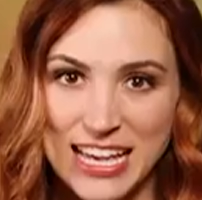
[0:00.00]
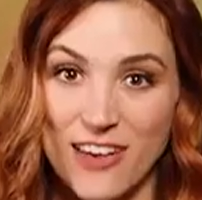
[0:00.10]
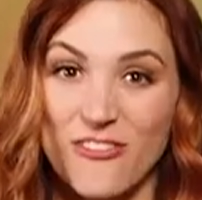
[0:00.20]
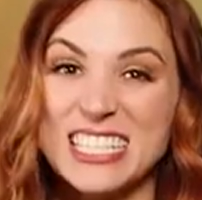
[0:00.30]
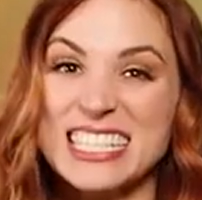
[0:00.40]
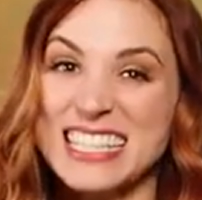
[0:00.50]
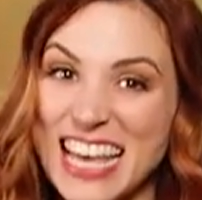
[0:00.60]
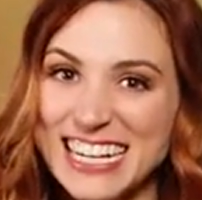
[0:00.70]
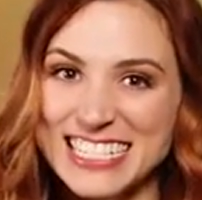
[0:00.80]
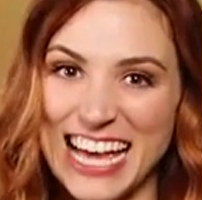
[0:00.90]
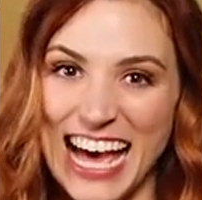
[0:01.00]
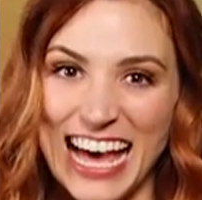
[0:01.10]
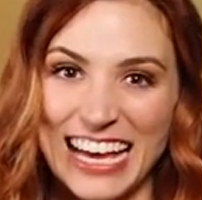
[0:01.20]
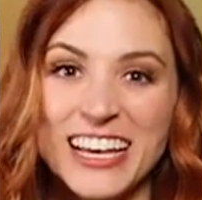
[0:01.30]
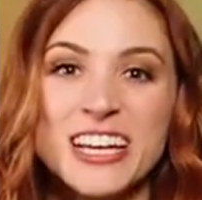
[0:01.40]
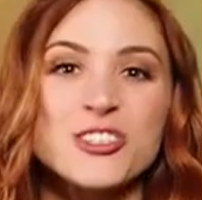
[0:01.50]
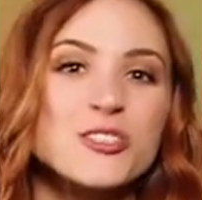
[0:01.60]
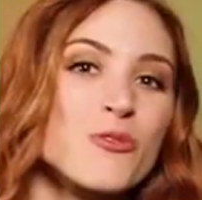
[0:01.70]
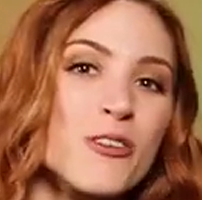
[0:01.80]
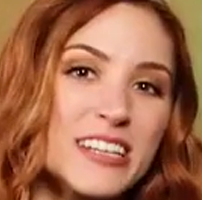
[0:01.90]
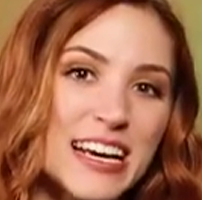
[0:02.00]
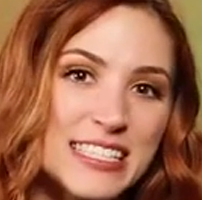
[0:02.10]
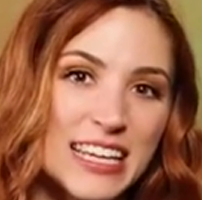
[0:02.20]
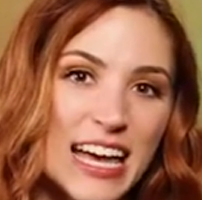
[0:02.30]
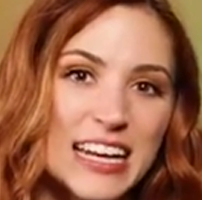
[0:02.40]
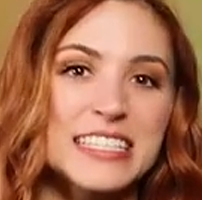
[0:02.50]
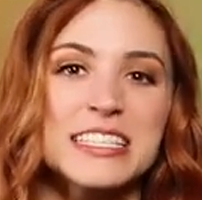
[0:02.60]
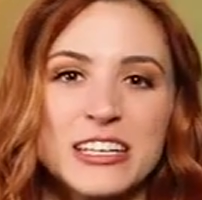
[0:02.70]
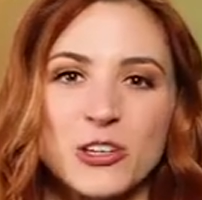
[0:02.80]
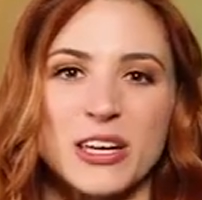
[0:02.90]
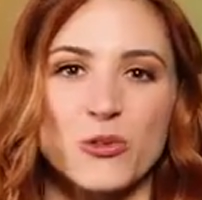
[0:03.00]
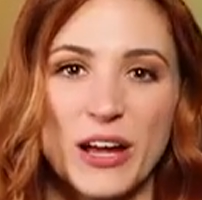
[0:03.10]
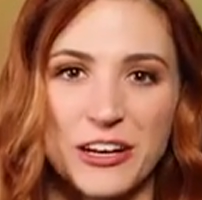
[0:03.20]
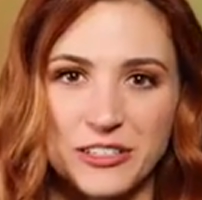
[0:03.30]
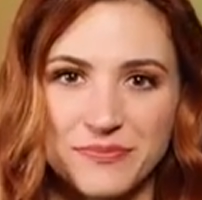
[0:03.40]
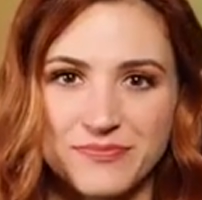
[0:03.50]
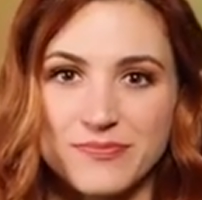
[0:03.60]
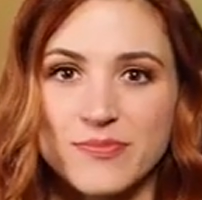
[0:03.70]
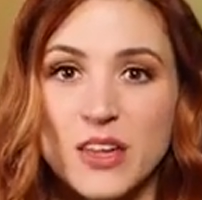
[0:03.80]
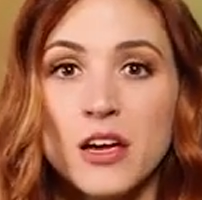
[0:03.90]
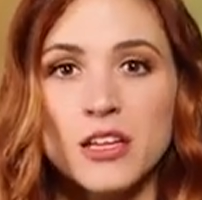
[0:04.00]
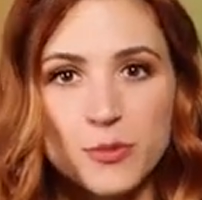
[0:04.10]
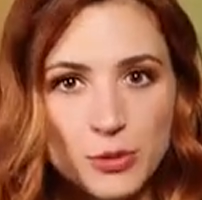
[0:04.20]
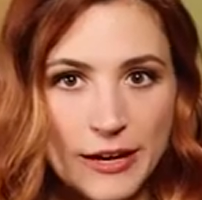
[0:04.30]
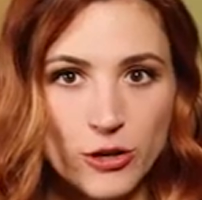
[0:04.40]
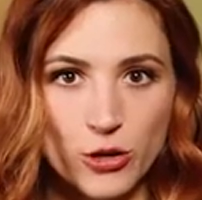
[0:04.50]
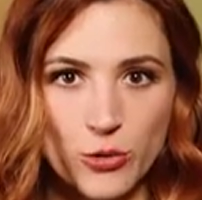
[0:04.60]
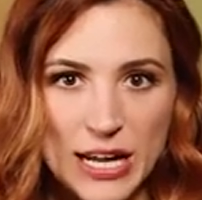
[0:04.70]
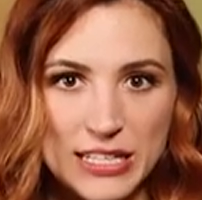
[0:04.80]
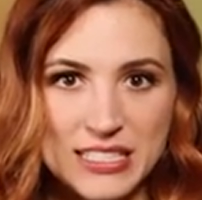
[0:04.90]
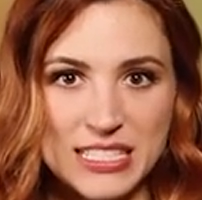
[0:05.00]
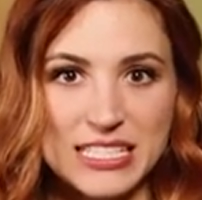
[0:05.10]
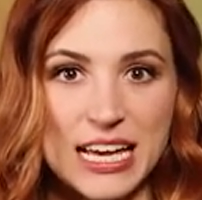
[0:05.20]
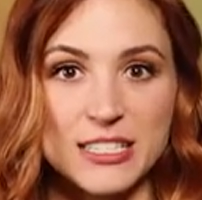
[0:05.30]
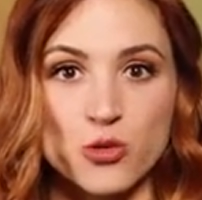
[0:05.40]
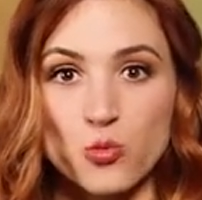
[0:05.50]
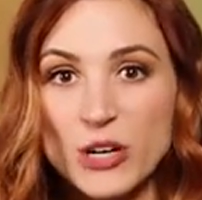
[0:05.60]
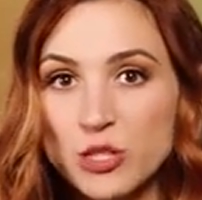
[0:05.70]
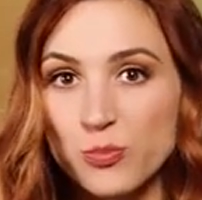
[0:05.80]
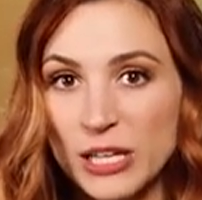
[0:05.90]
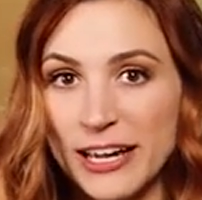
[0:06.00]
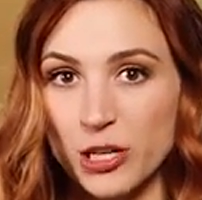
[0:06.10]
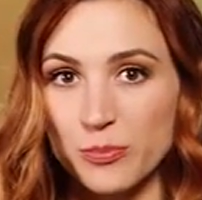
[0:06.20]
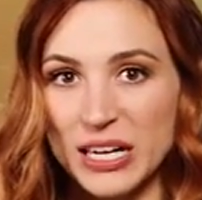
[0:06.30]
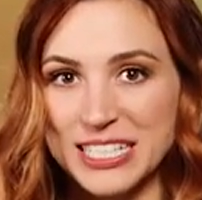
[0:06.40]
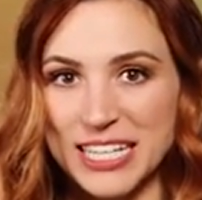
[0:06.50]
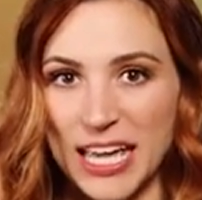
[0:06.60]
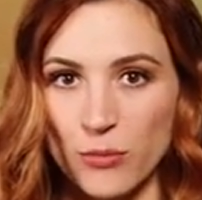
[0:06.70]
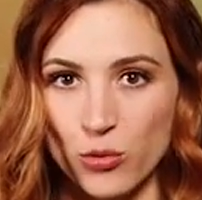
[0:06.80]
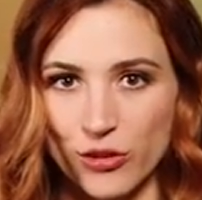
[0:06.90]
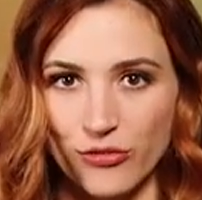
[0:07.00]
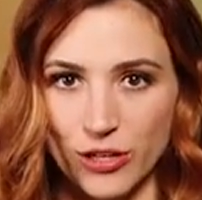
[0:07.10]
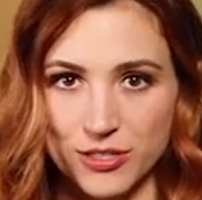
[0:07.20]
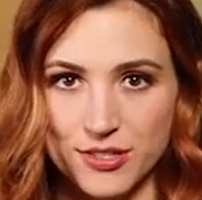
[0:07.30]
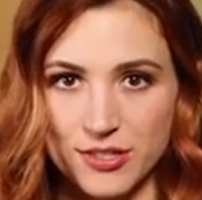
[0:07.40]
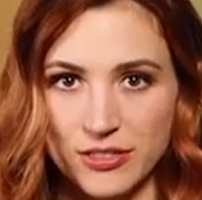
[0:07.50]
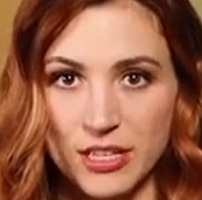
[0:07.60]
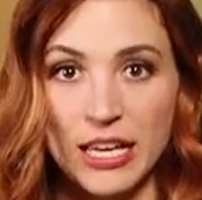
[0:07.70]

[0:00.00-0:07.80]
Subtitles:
If it's then a tie, just roll the dice again until you get a winner. The player who wins decides which player picks a game board first.